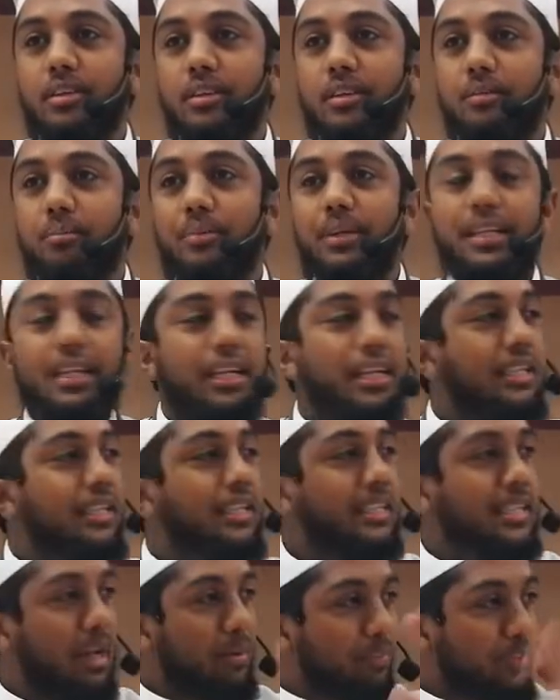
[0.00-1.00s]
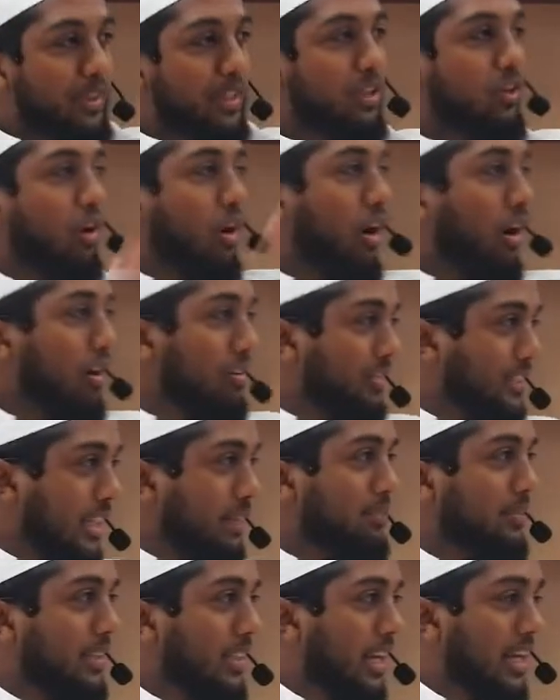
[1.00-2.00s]
meaning it's something of
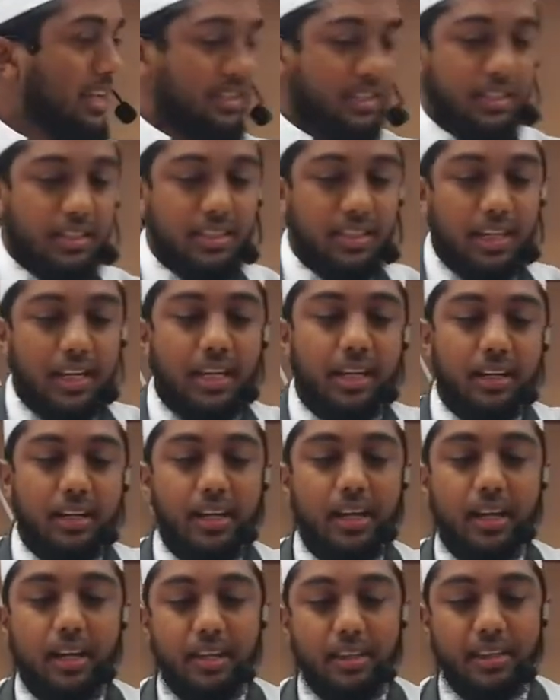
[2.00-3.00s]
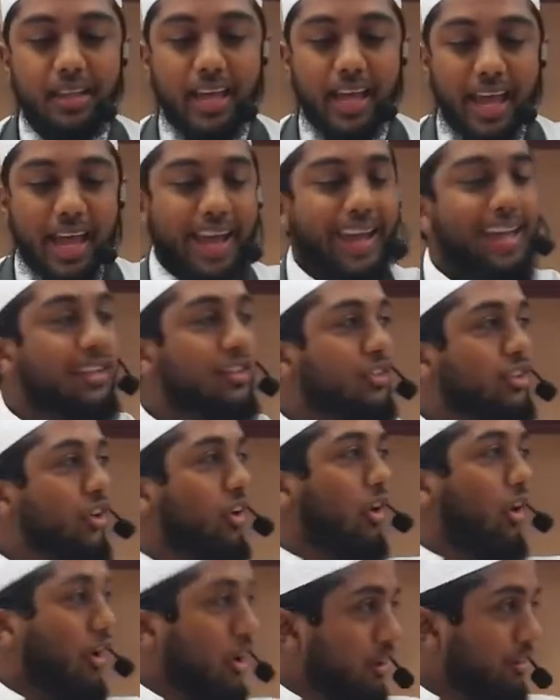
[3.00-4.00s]
something else, here, the hands
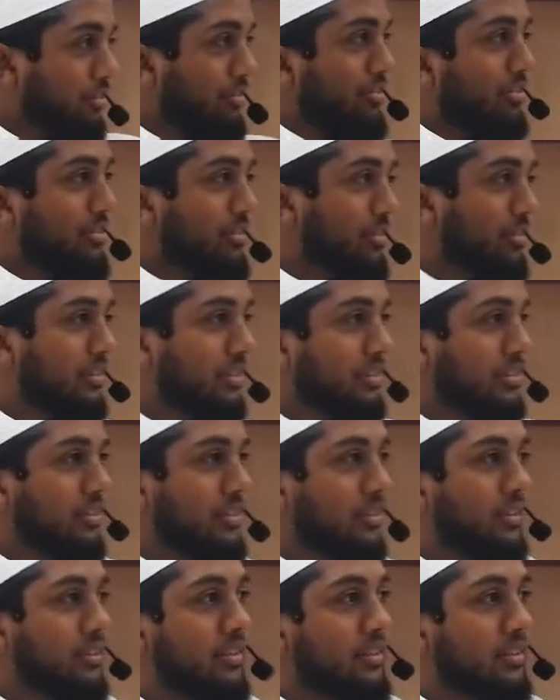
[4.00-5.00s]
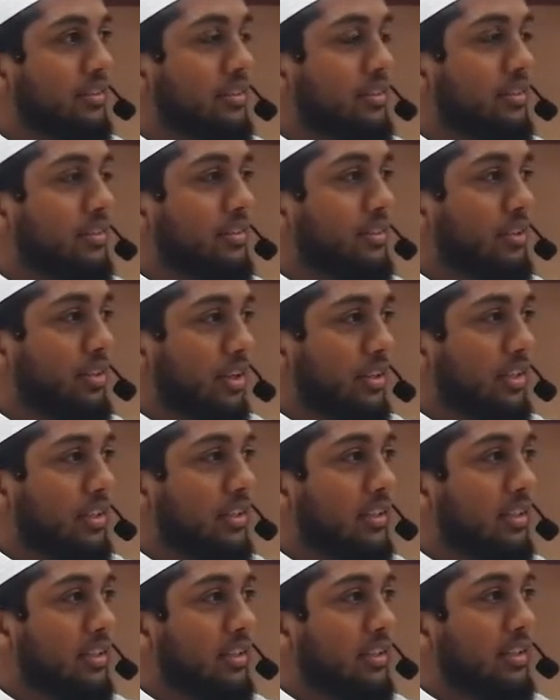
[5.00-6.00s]
of. You got it?
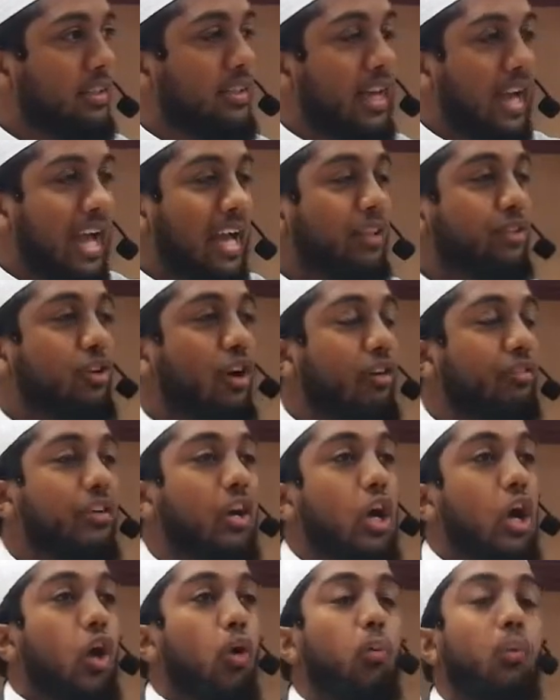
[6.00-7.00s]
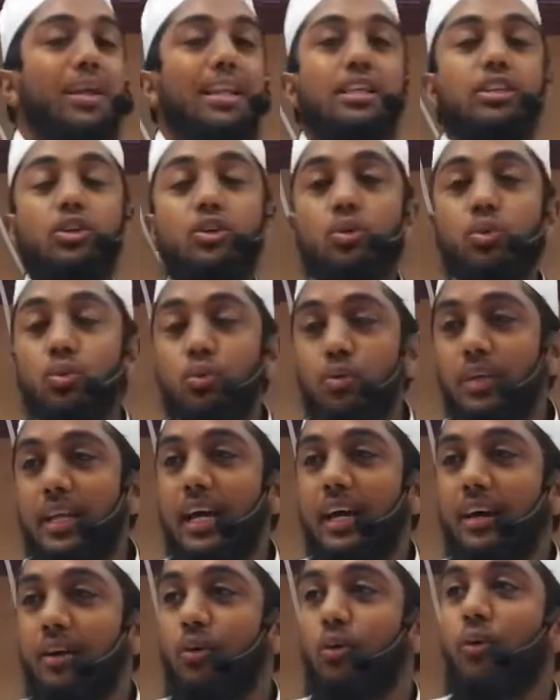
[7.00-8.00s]
The hands of. When it's
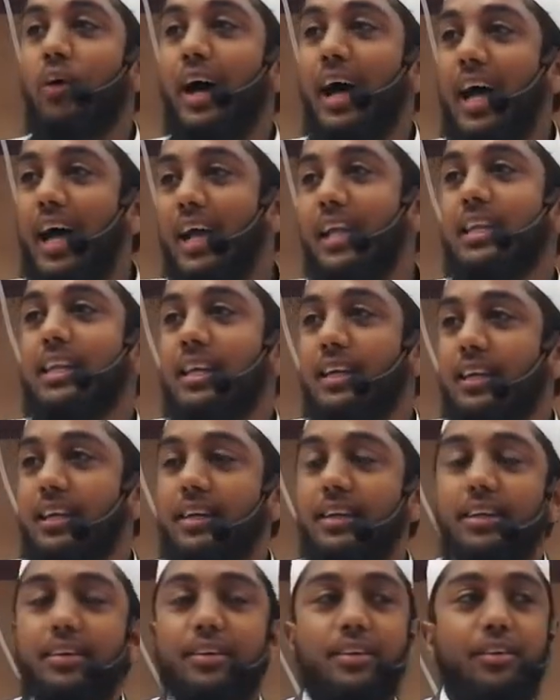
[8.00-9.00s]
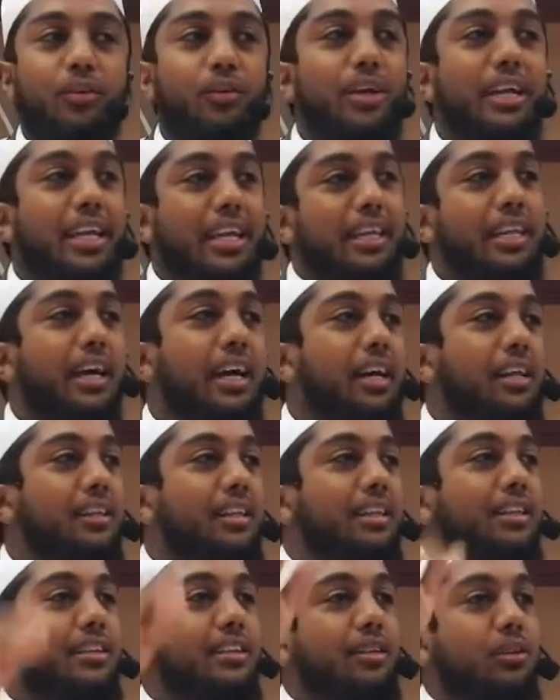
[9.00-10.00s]
una or ani or ina,
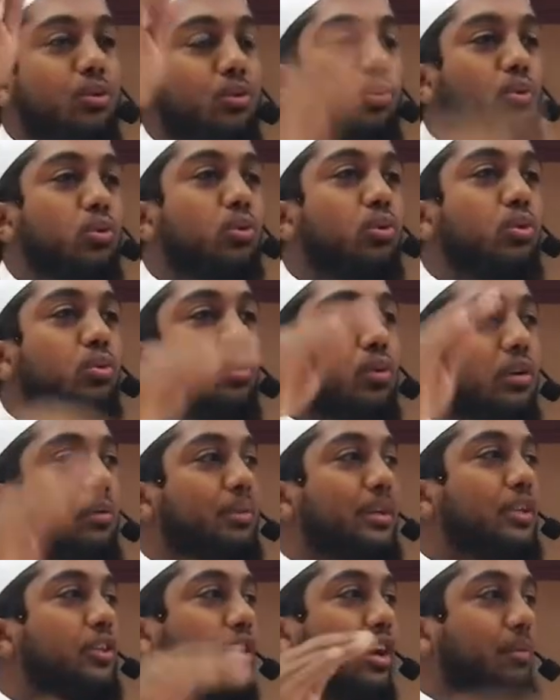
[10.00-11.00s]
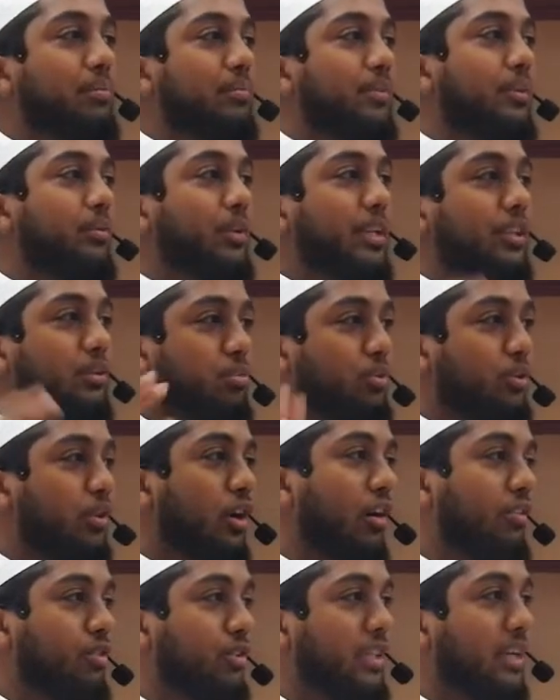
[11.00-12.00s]
then the noon will be dropped when it's
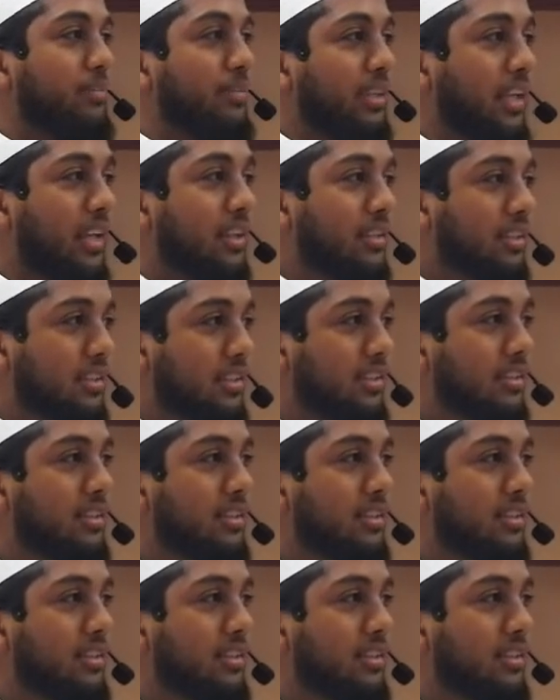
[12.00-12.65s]
mudaf to something else.